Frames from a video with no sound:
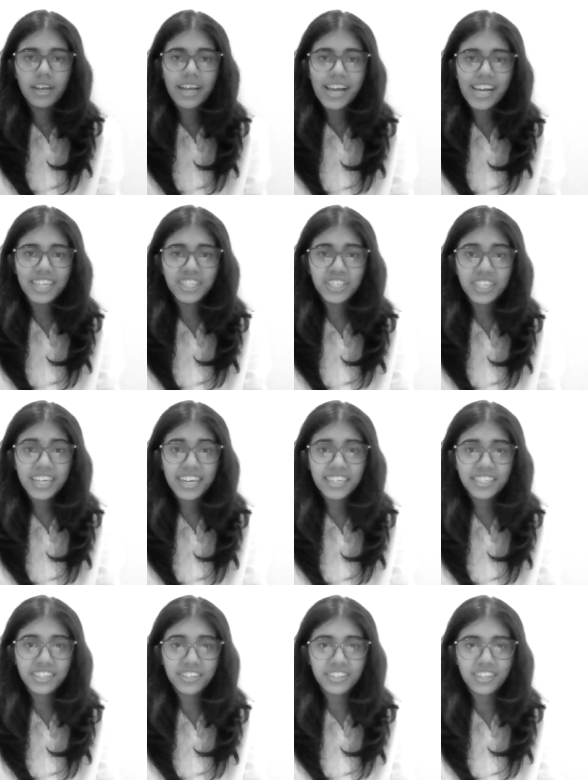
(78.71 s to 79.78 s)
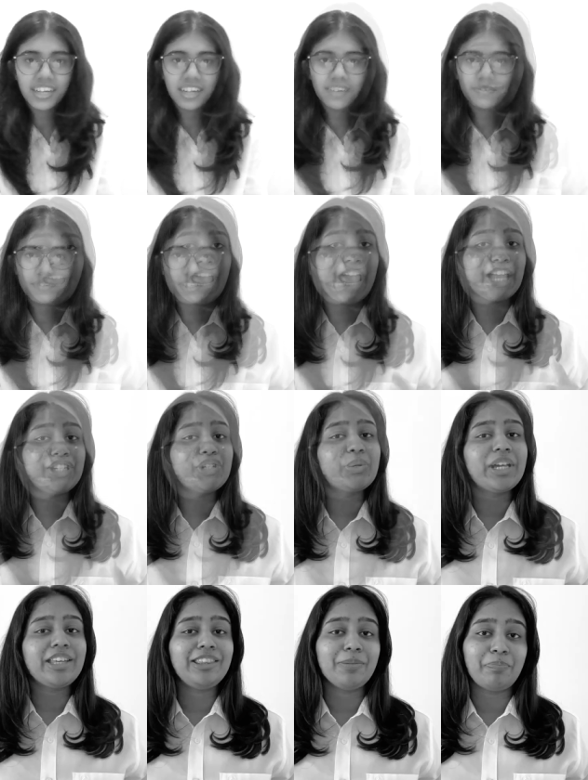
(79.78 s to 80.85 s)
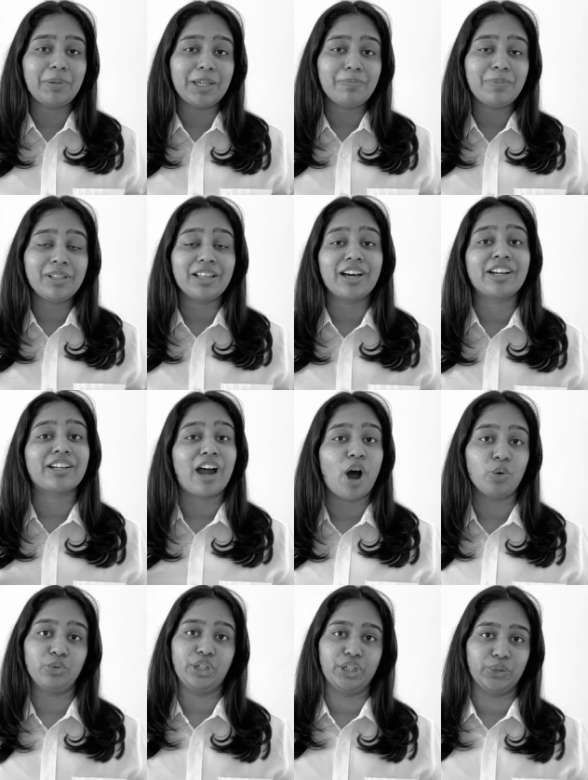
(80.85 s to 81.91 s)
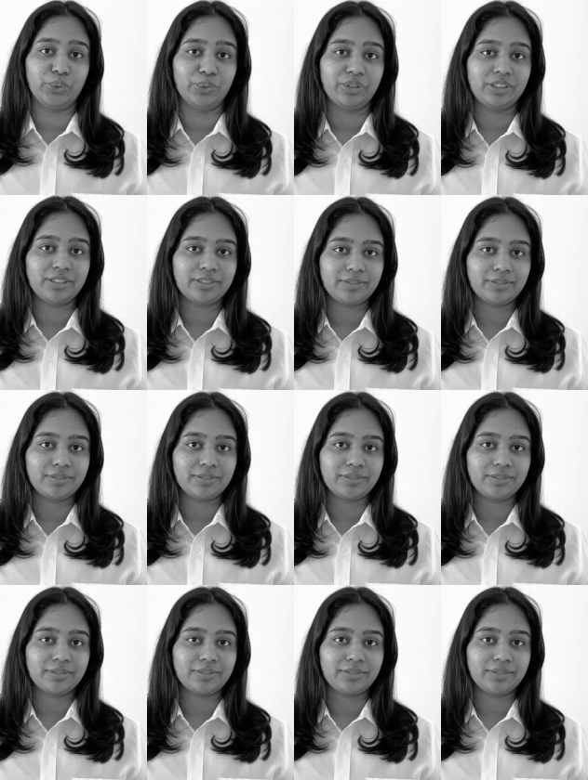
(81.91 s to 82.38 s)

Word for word: Educate yourselves. Educate the people around you.